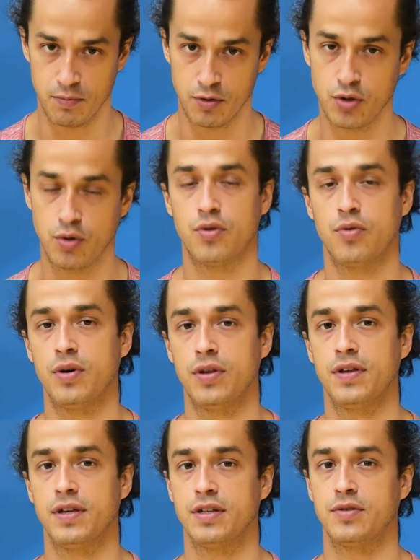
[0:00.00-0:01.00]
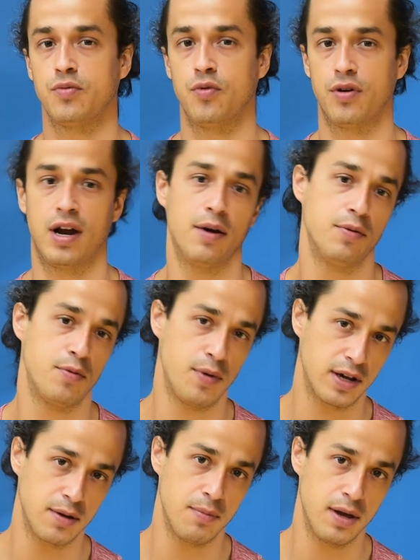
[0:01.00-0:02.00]
shoulder width is where I would
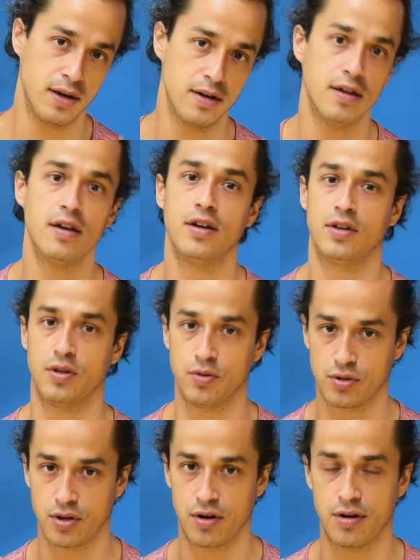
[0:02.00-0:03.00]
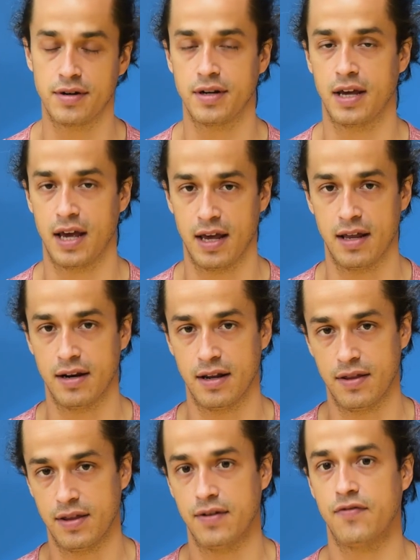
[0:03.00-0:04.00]
recommend you start and
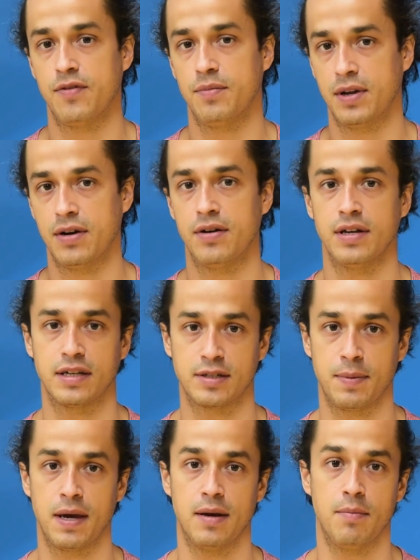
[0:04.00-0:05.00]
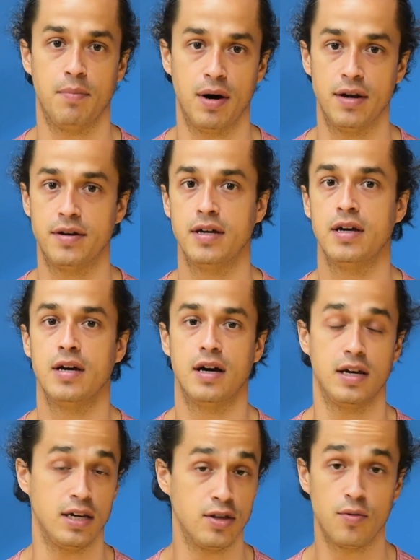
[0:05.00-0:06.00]
then from there expand. But
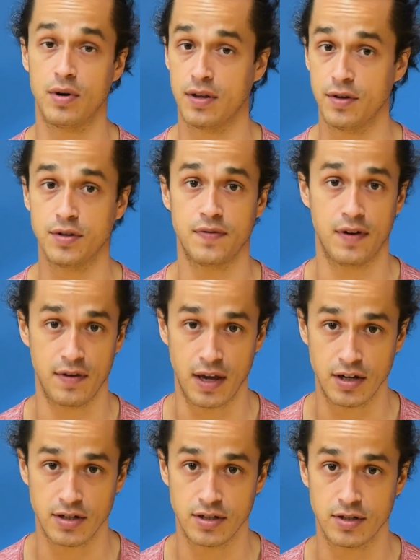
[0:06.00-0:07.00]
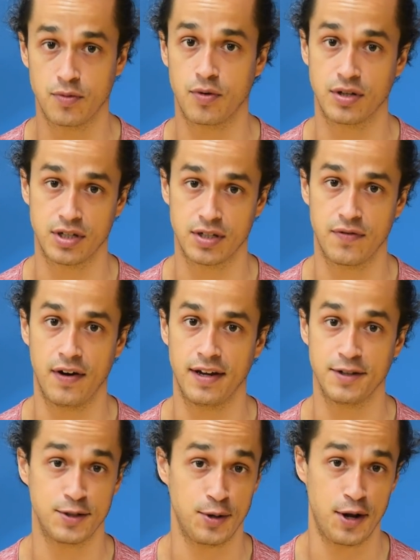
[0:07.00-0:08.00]
either one of those variations work just
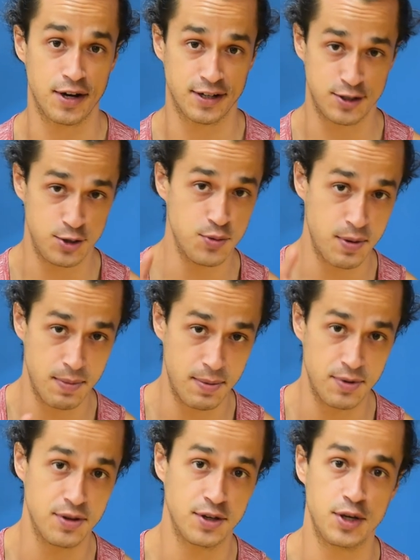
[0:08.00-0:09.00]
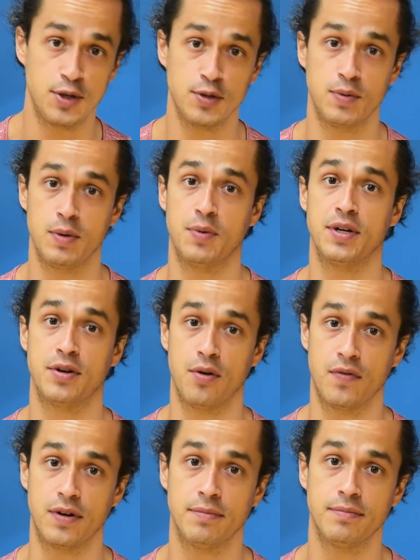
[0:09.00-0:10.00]
fine so long as you remember the cues we went
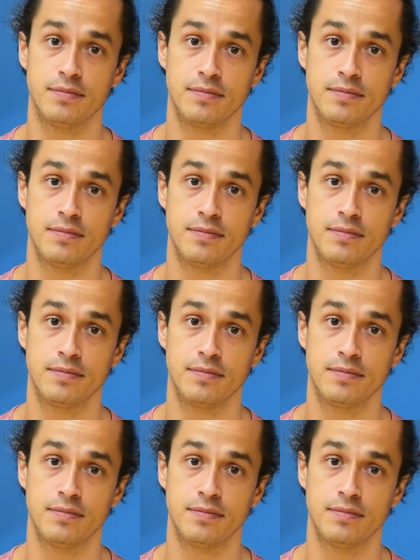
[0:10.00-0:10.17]
over.